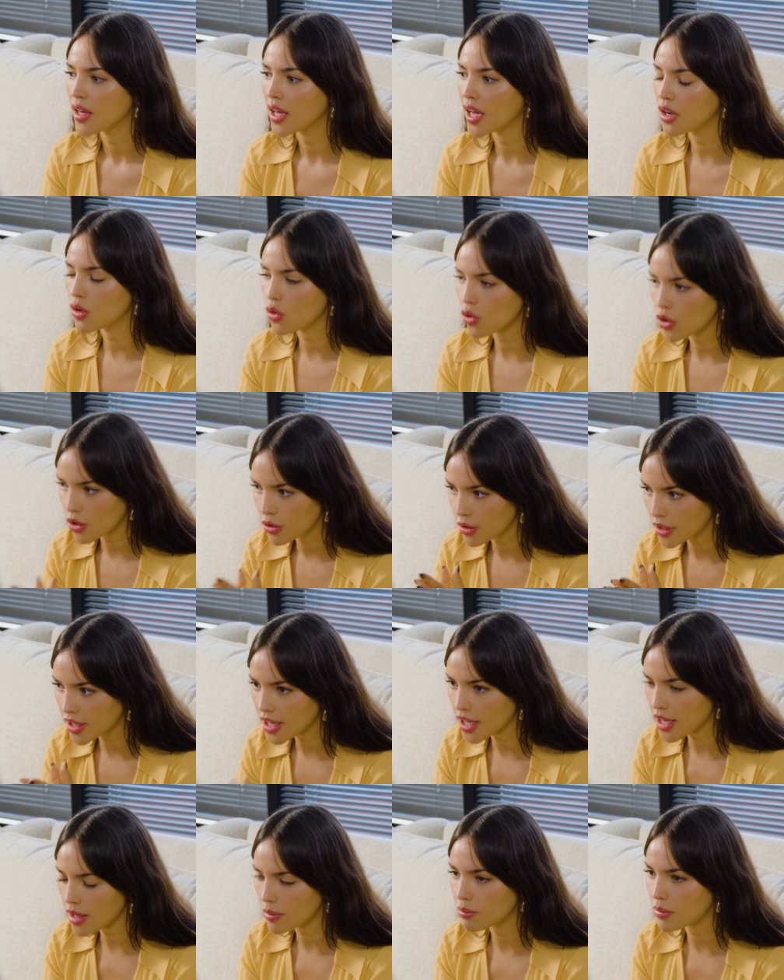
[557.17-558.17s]
in order to
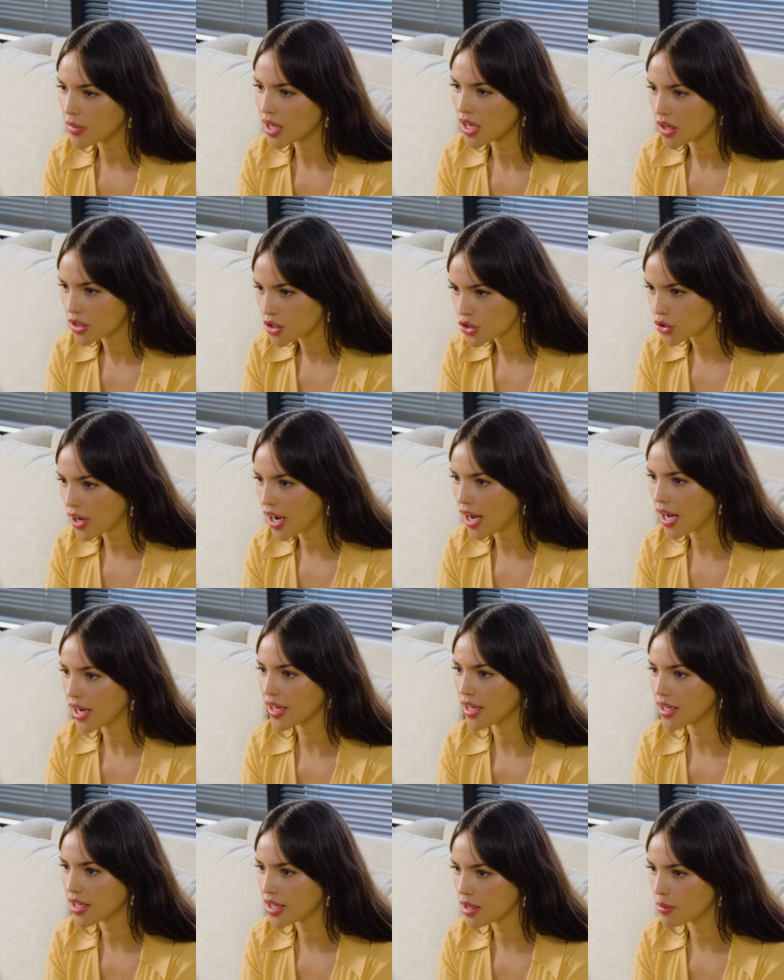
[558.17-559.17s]
keep me on track
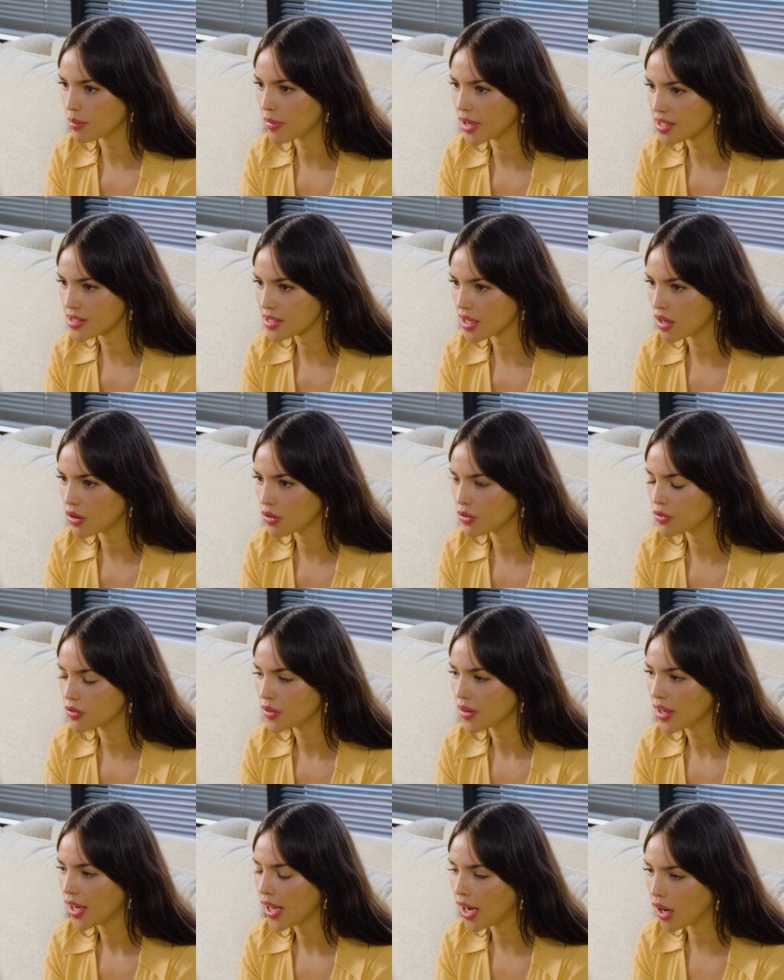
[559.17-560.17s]
and keep myself
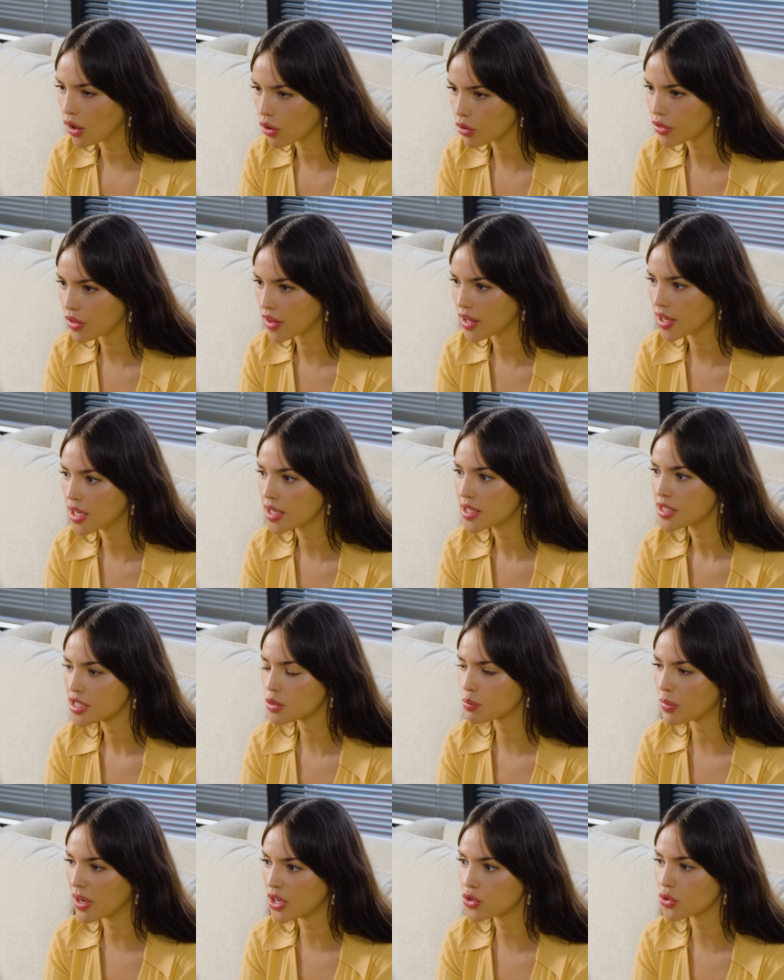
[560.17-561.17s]
healthy,
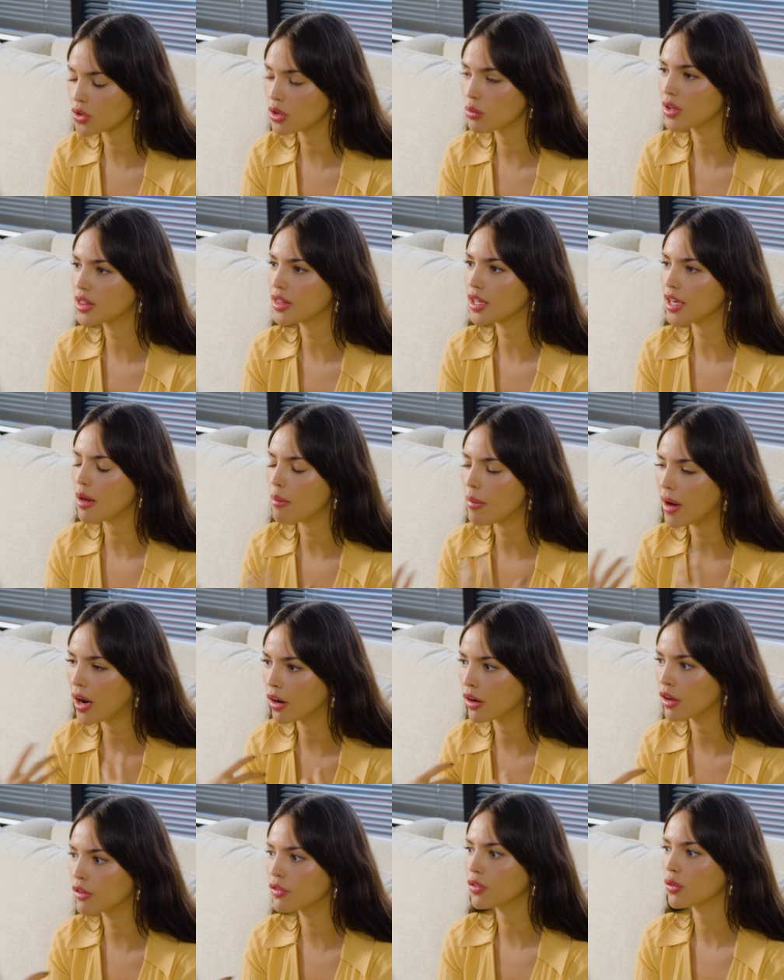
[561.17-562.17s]
especially with the
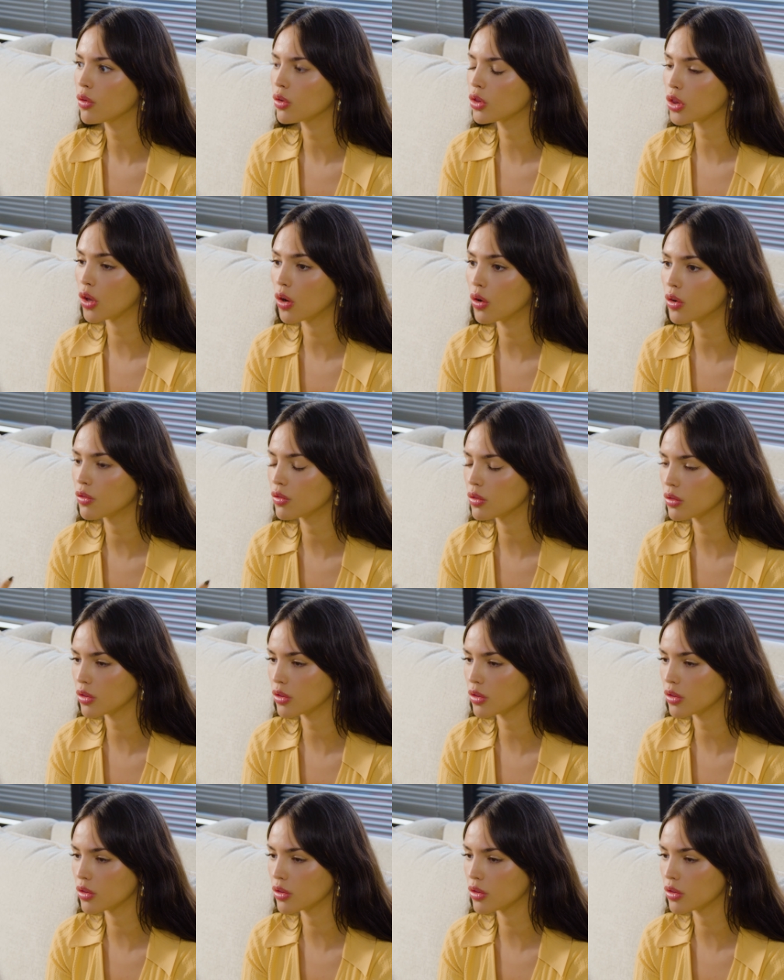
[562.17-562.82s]
amount of load,